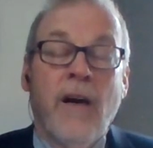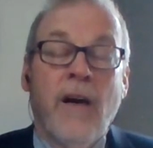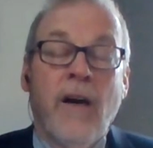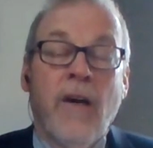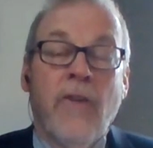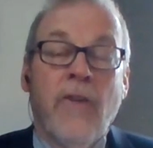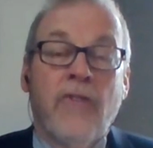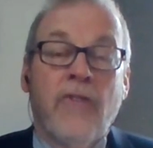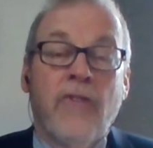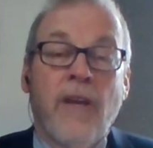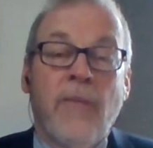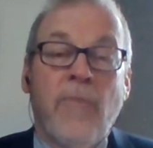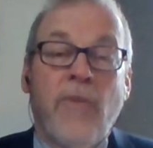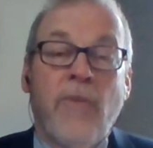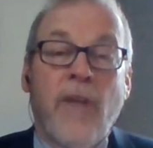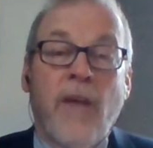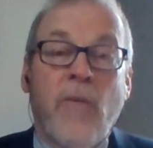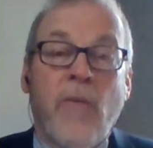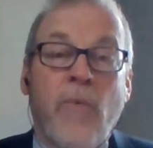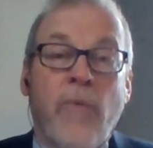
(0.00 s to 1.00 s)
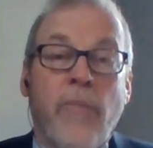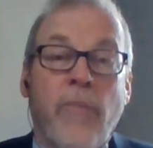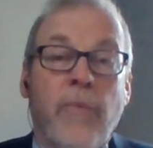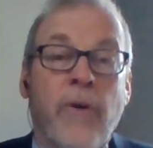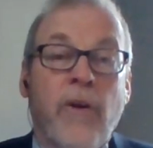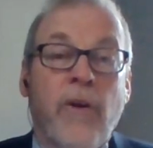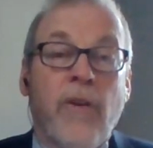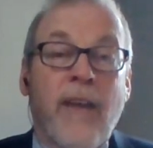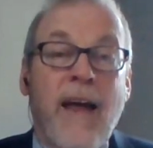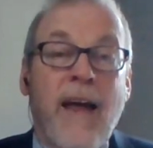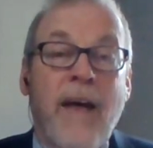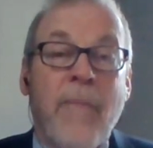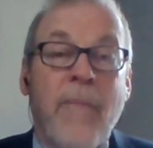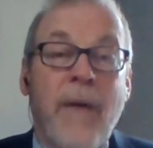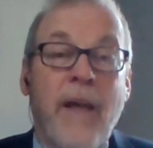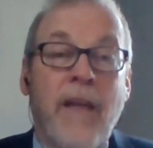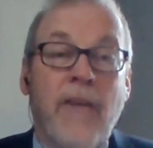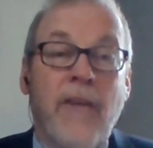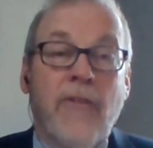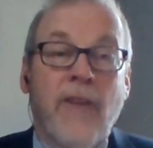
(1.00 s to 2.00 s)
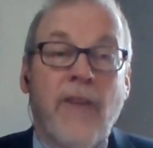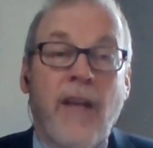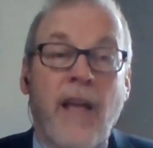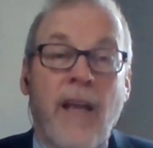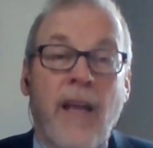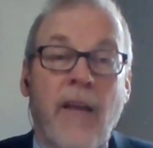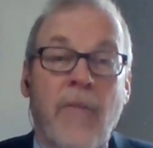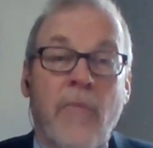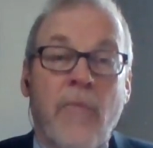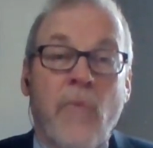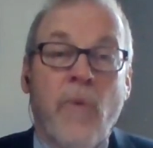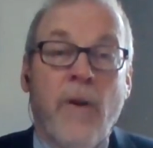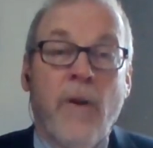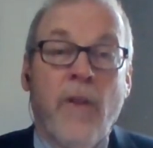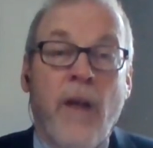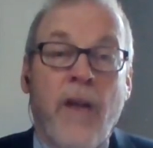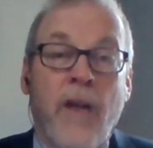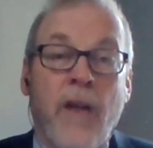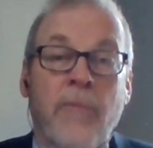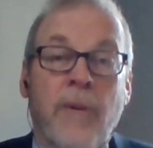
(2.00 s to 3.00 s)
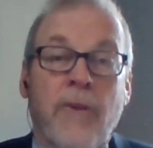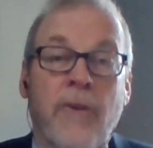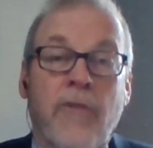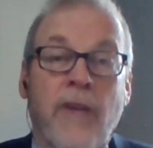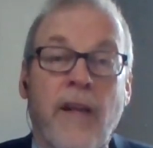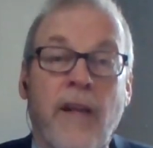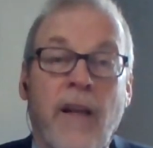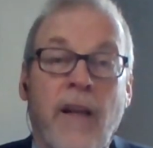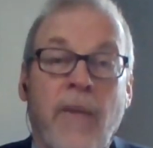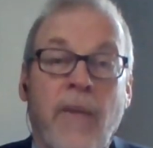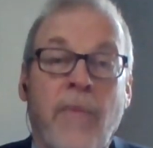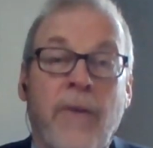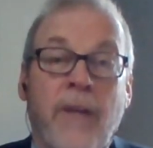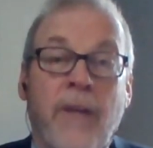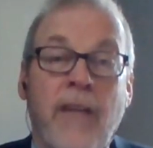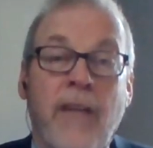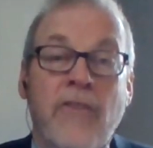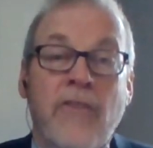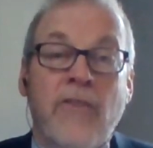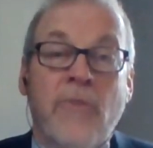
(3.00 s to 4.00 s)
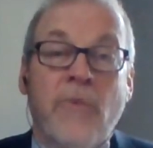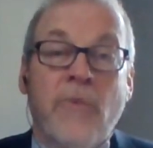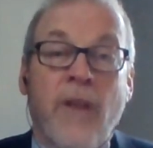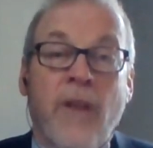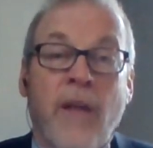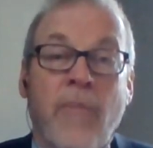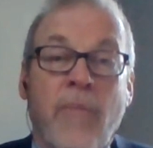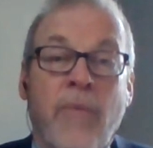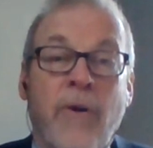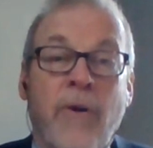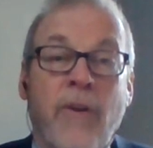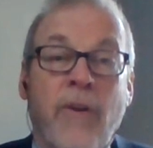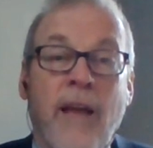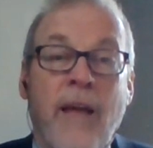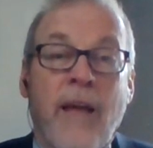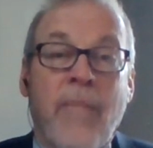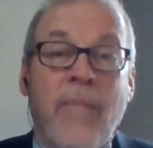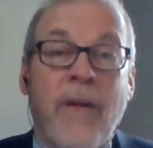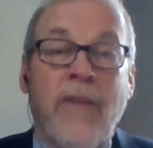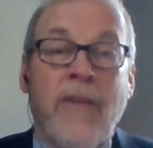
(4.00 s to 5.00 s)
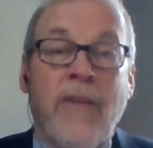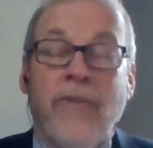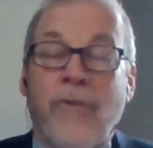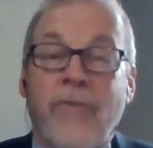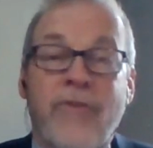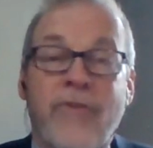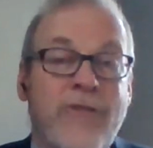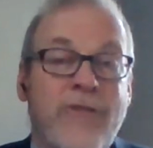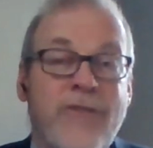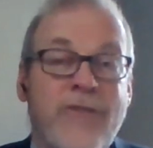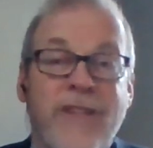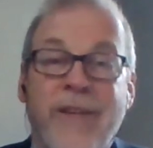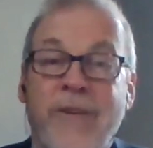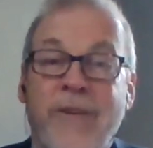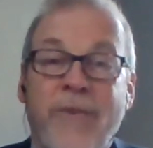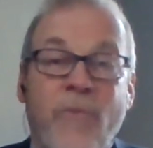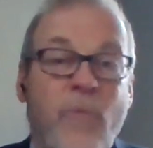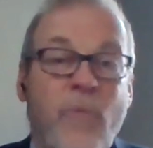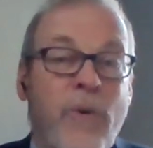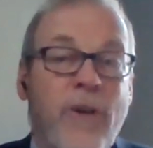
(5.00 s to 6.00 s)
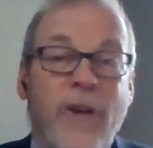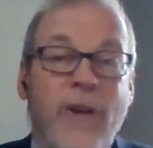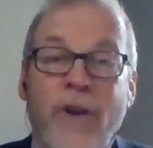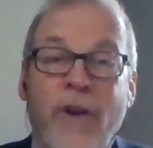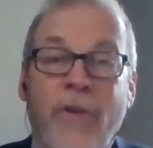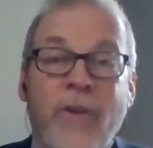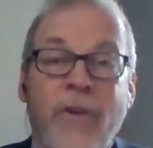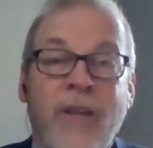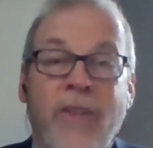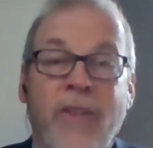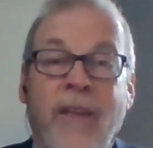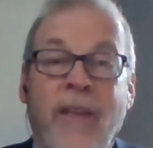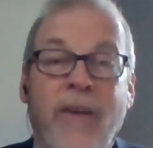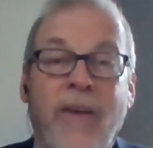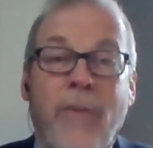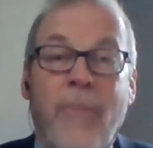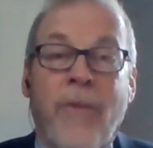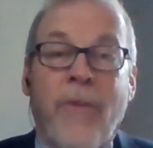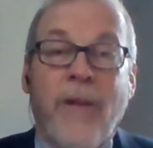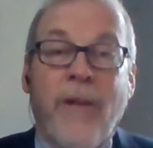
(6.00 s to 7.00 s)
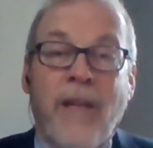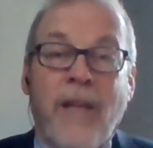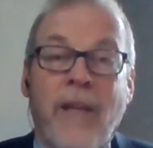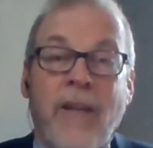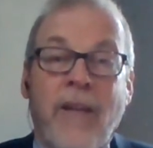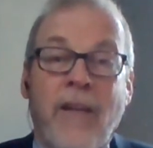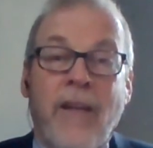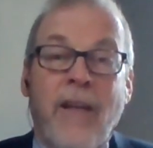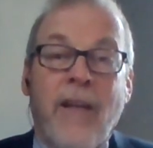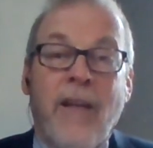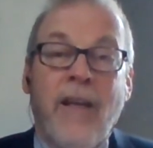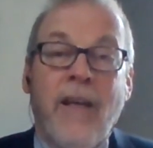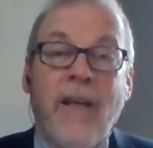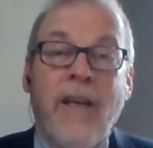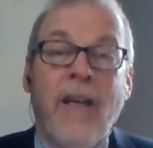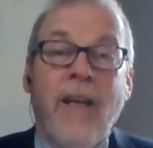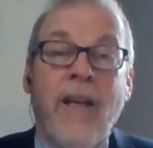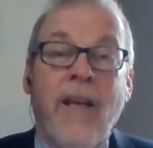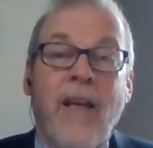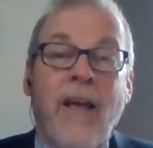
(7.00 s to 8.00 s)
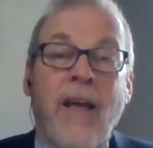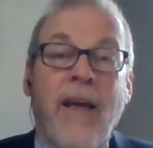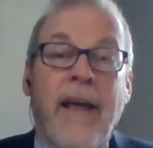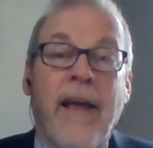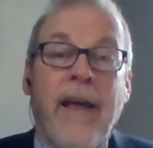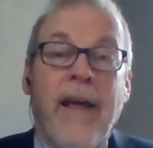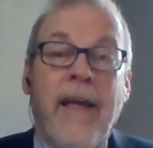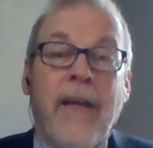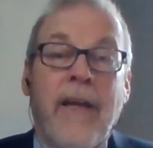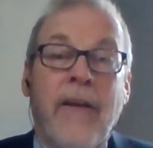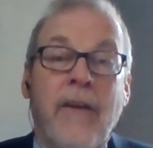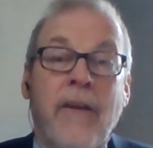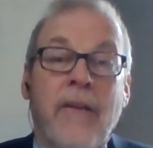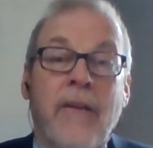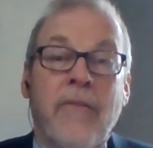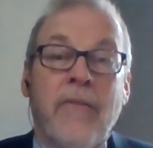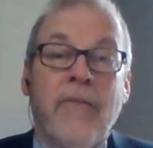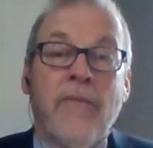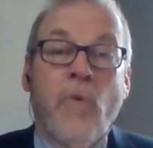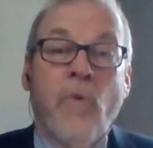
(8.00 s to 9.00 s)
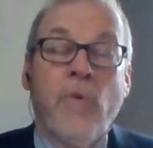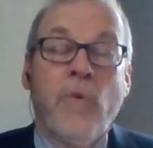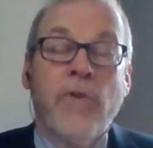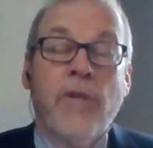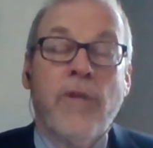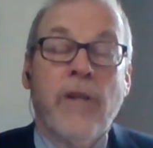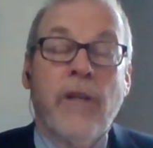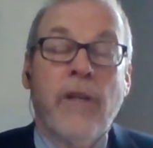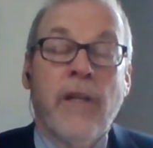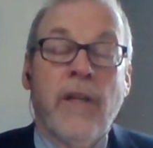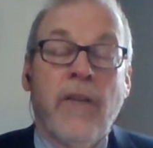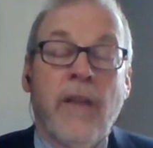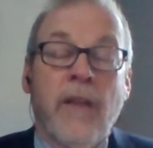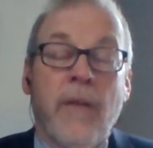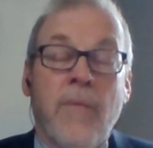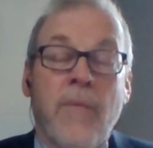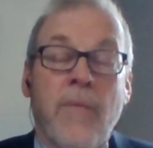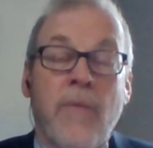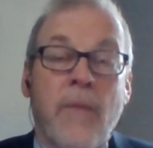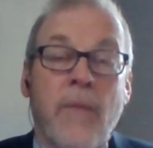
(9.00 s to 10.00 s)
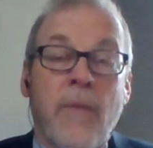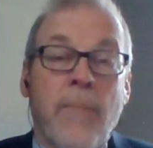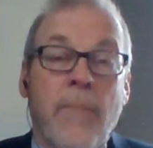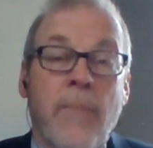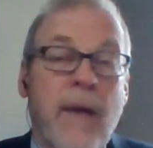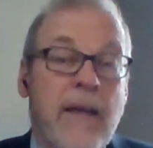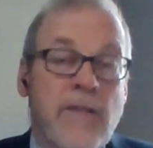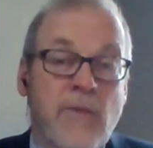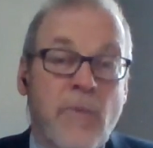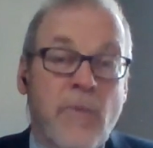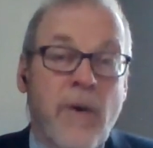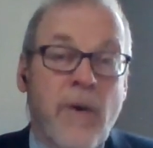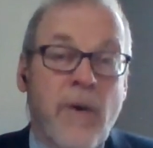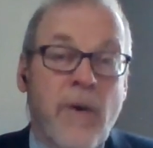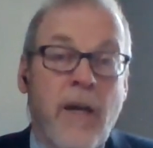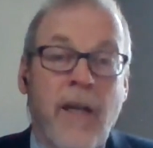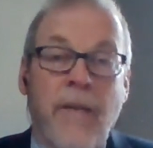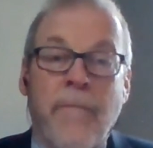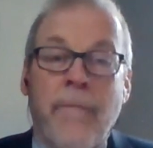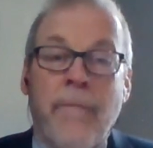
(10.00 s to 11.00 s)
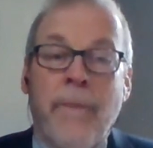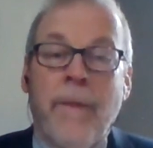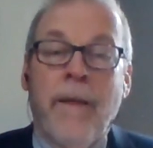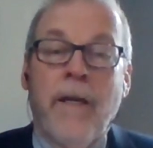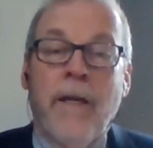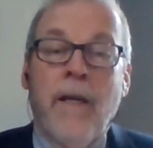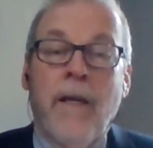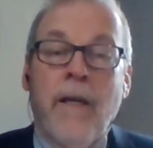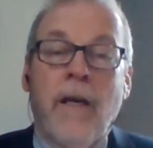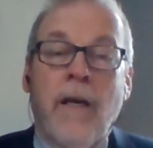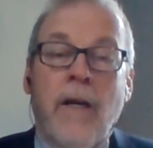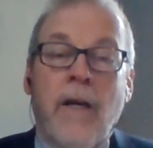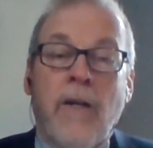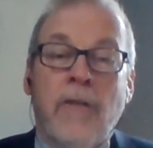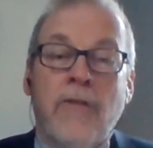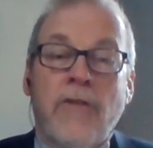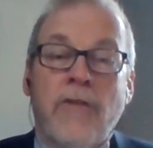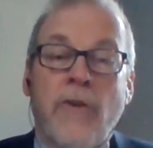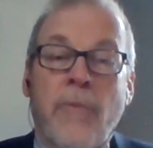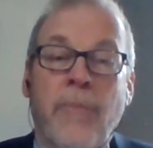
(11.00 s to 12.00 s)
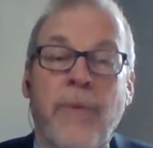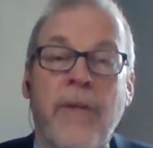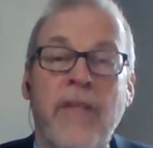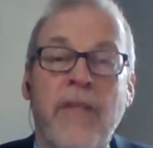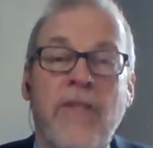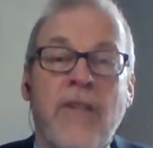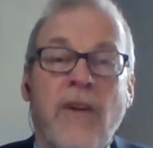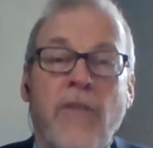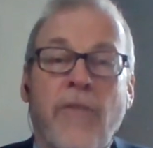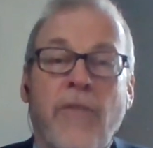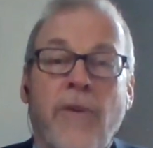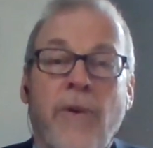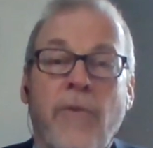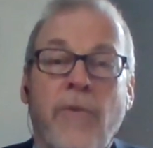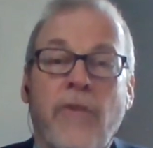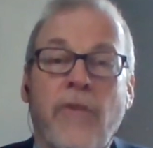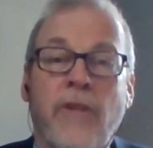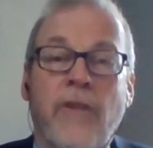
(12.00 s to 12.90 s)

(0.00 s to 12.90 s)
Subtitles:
Same thing with brittle diabetics. They had one of the hospitals had a couple of cases where they had brittle diabetics who just wouldn't go to get the help they needed. And unfortunately, they passed away. So please tell folks that,